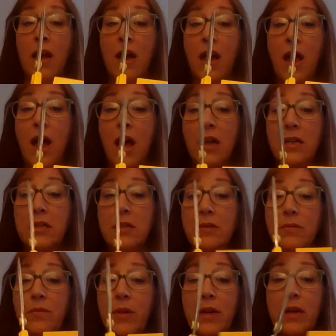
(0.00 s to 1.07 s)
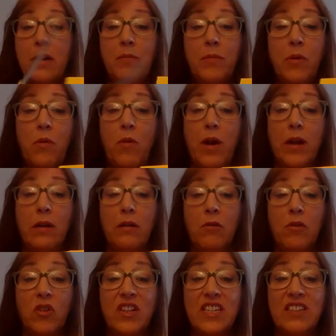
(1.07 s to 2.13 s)
cut my number 1,
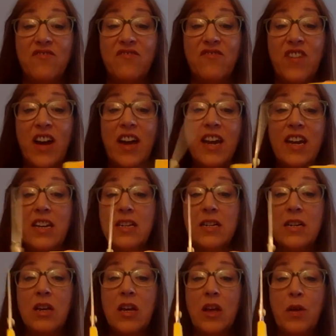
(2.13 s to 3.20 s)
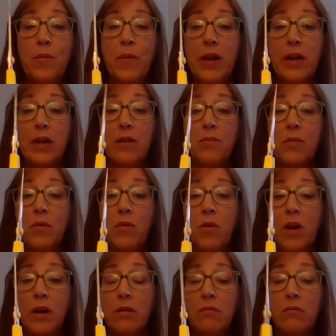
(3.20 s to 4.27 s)
divide my number
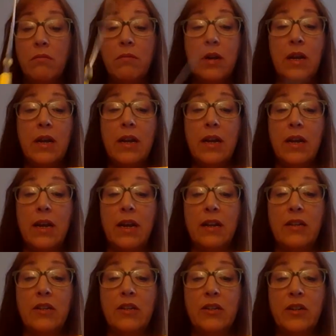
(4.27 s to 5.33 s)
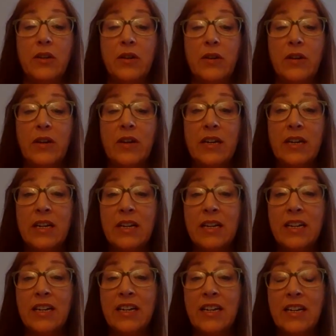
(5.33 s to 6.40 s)
1 into
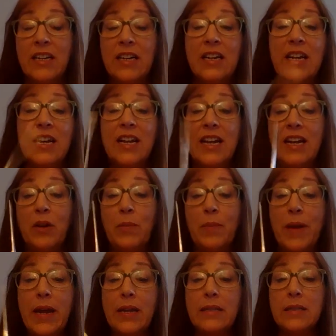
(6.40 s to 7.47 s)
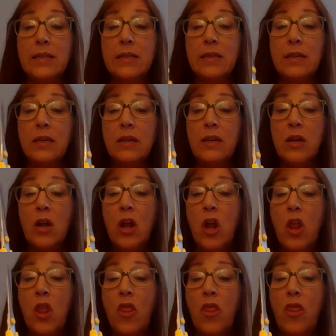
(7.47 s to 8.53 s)
little bits,
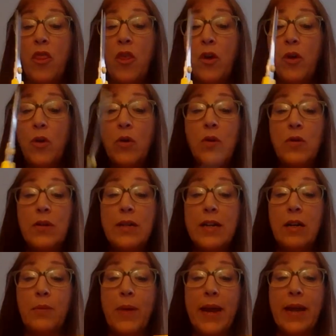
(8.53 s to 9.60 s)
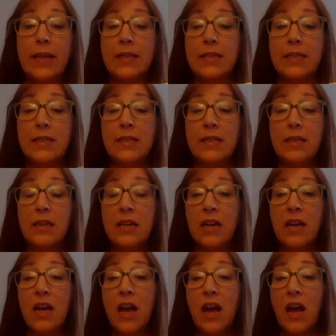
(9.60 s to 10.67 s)
those little bits
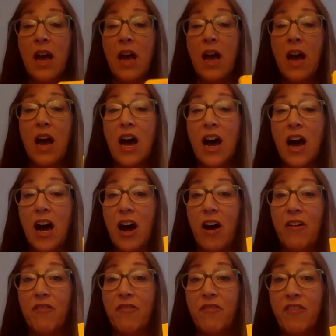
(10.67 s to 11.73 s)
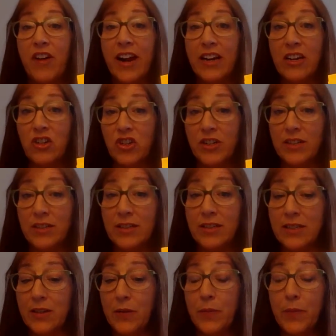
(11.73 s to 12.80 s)
are
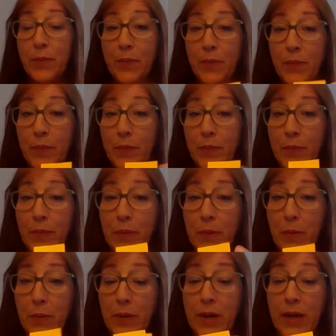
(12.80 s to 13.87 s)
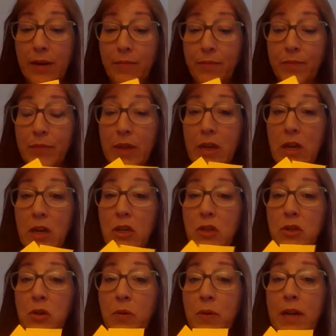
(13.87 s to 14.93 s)
fractions. Okay,
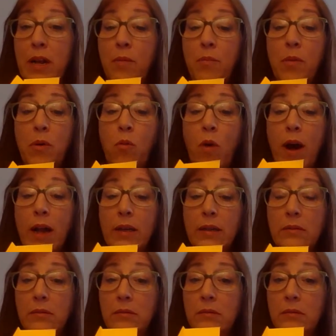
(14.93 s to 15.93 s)
so a number 1